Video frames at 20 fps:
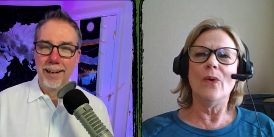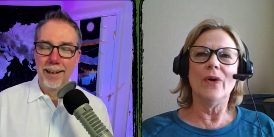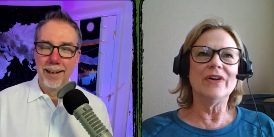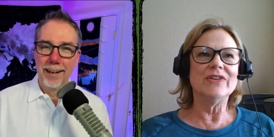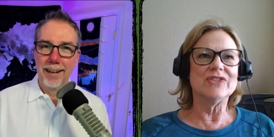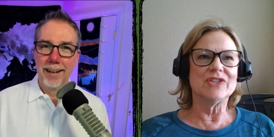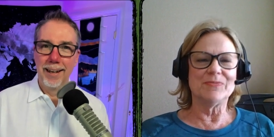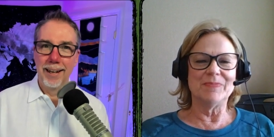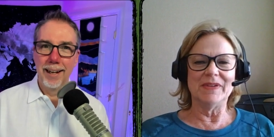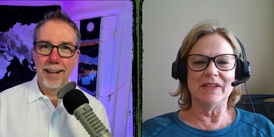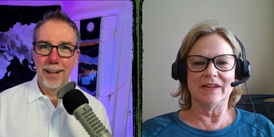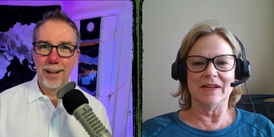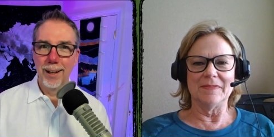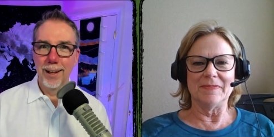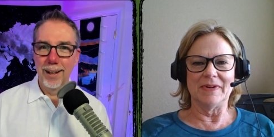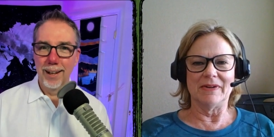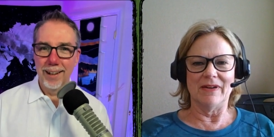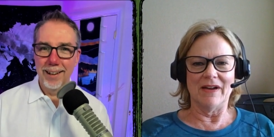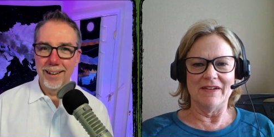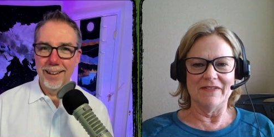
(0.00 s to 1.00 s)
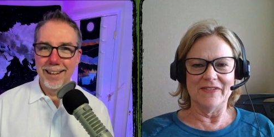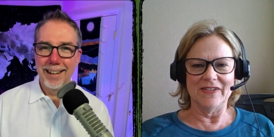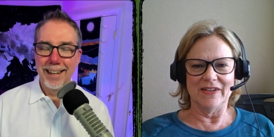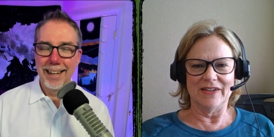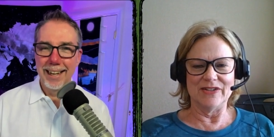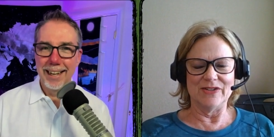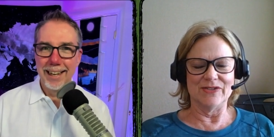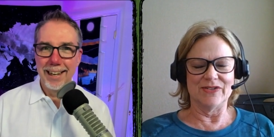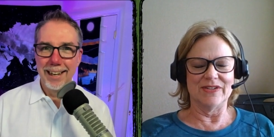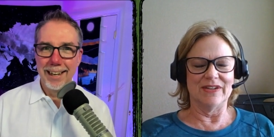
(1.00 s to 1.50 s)
Speaker 1: or you spill a cup of coffee
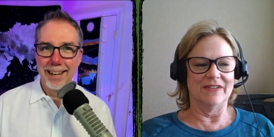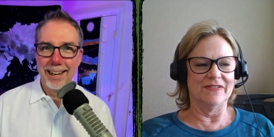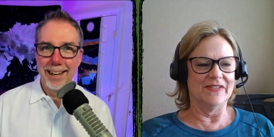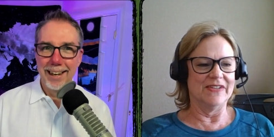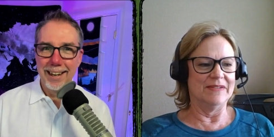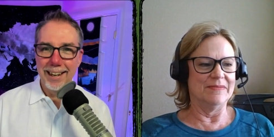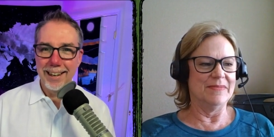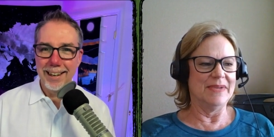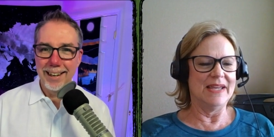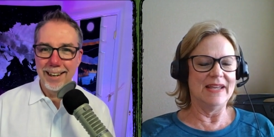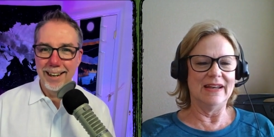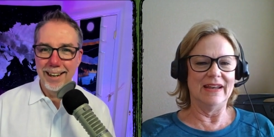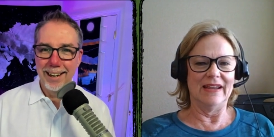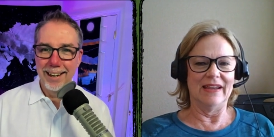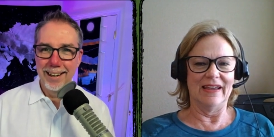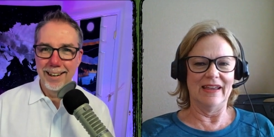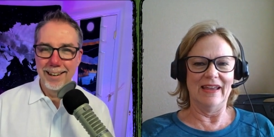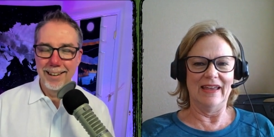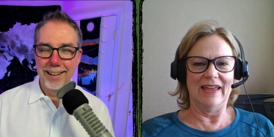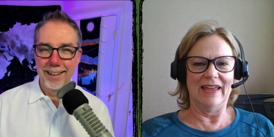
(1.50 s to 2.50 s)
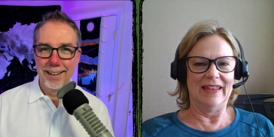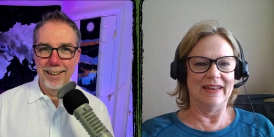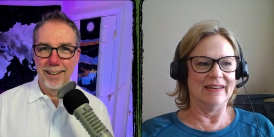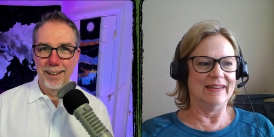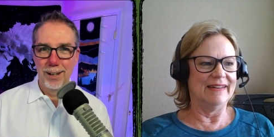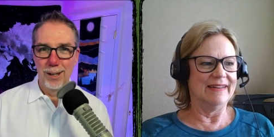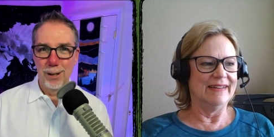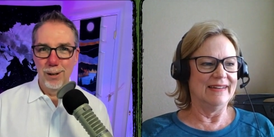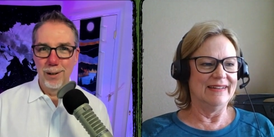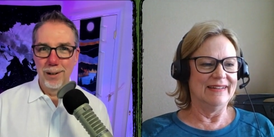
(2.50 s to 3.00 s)
on yourself in a meeting,
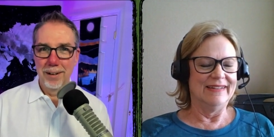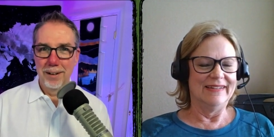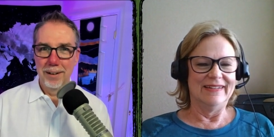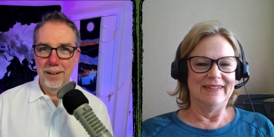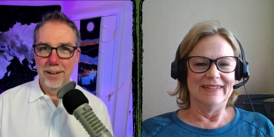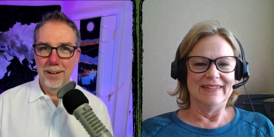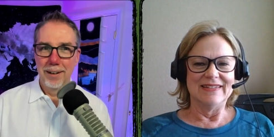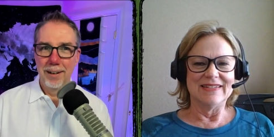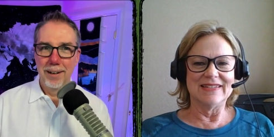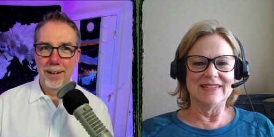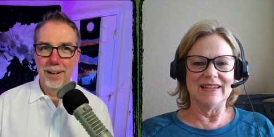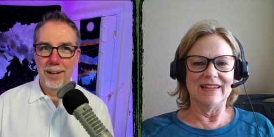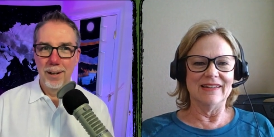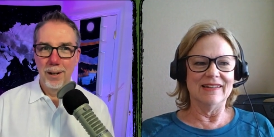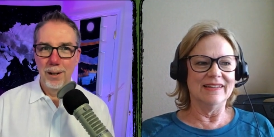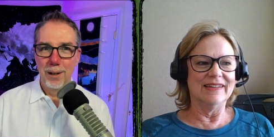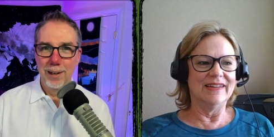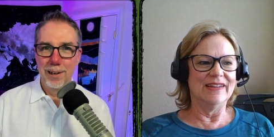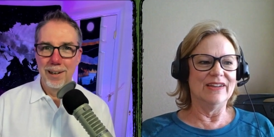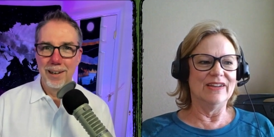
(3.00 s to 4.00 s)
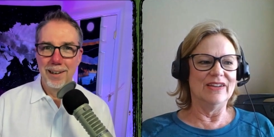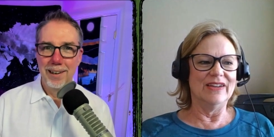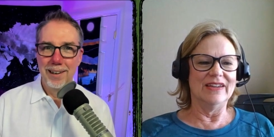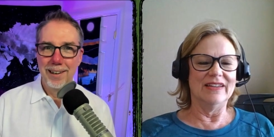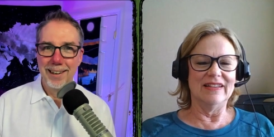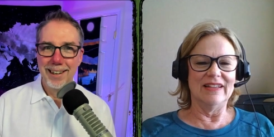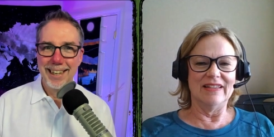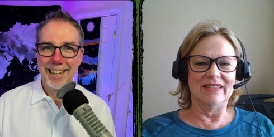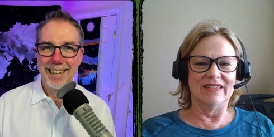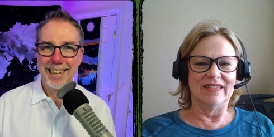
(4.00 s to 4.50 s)
and suddenly,
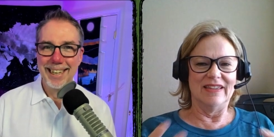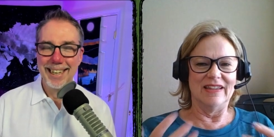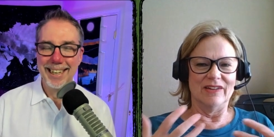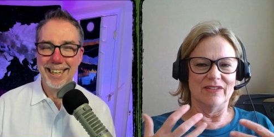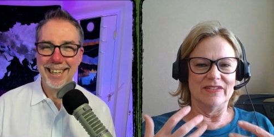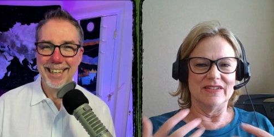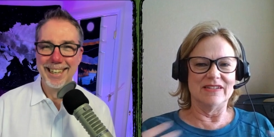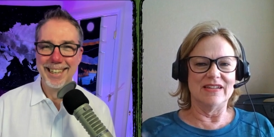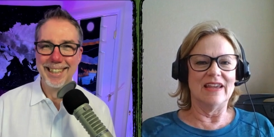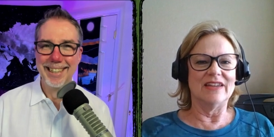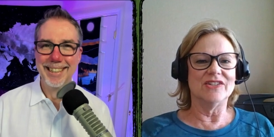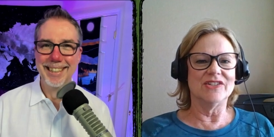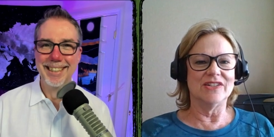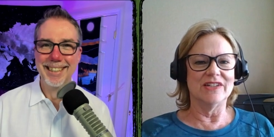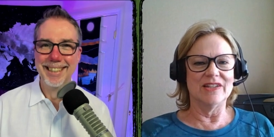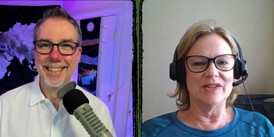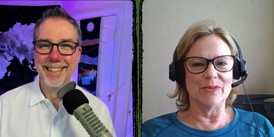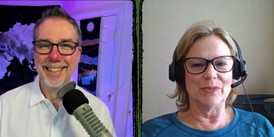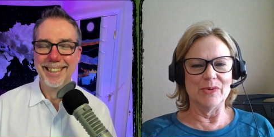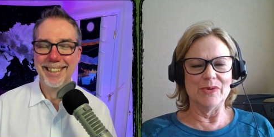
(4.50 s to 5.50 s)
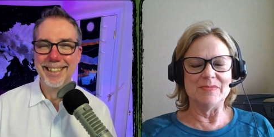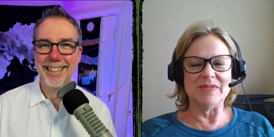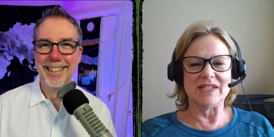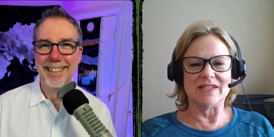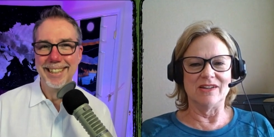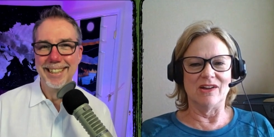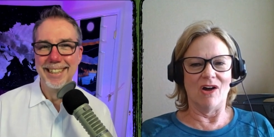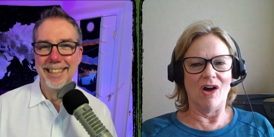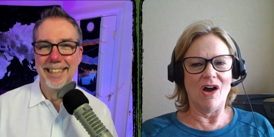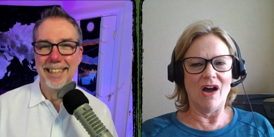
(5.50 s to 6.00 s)
you know, the tension in the room
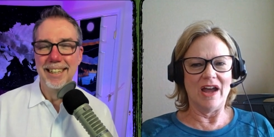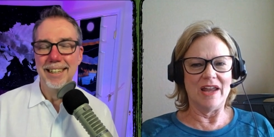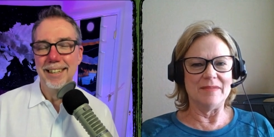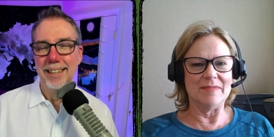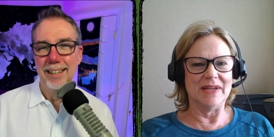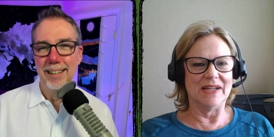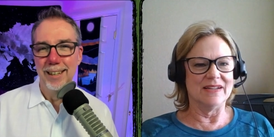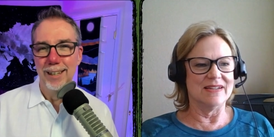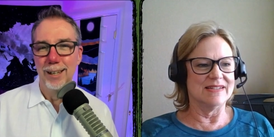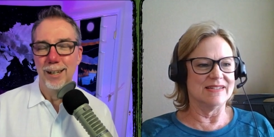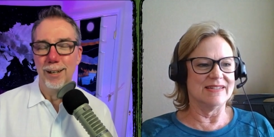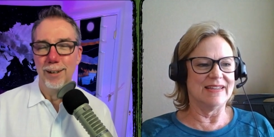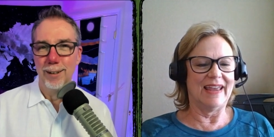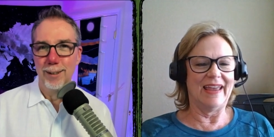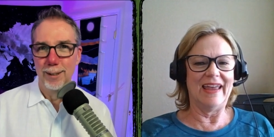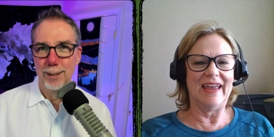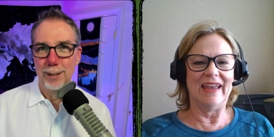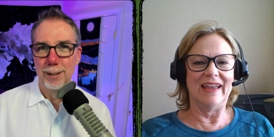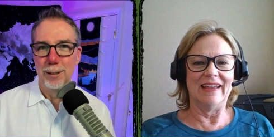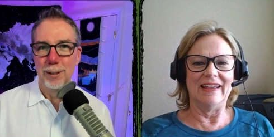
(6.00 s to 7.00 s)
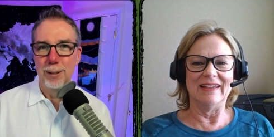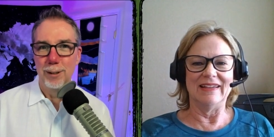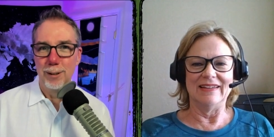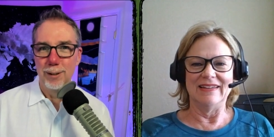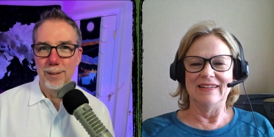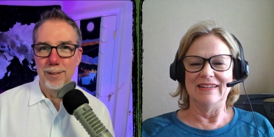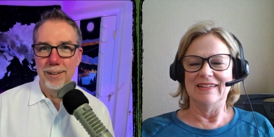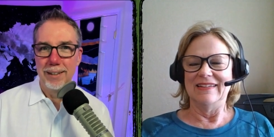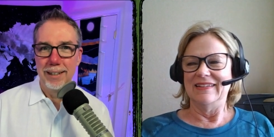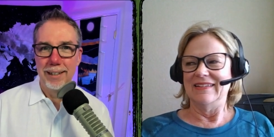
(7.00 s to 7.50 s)
is gone because hey,
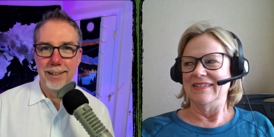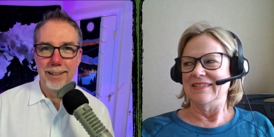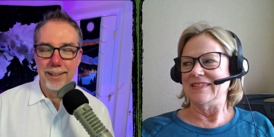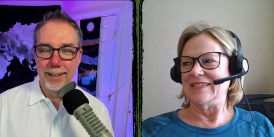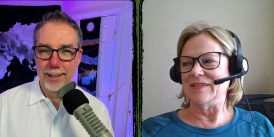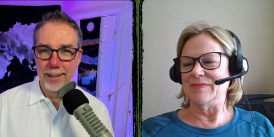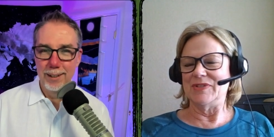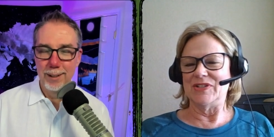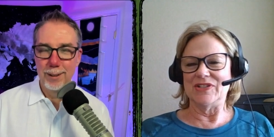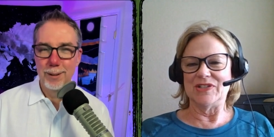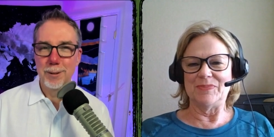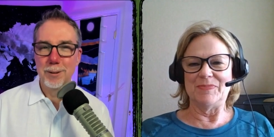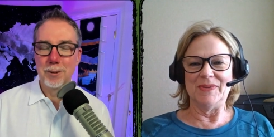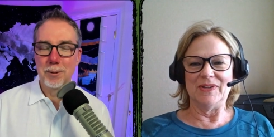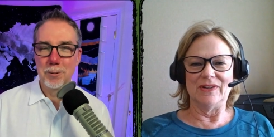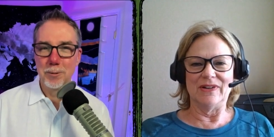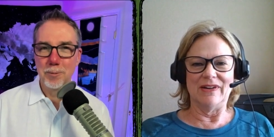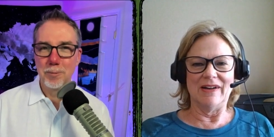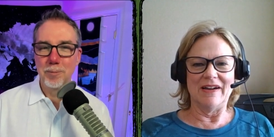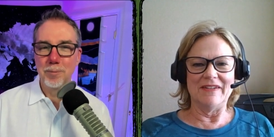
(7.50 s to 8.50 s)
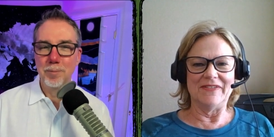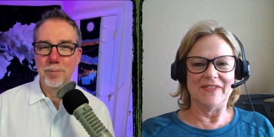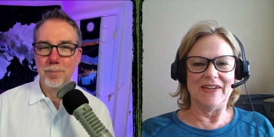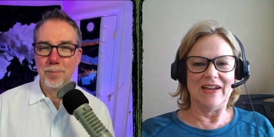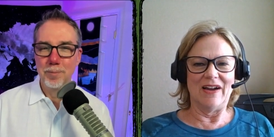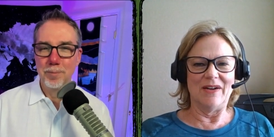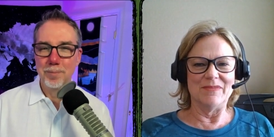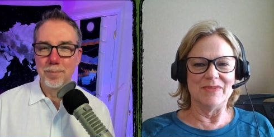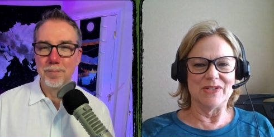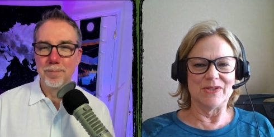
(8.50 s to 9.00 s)
someone just spilled coffee,
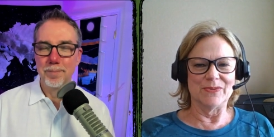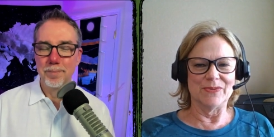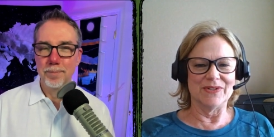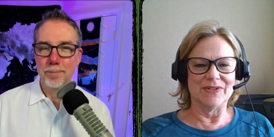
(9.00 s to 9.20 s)
how much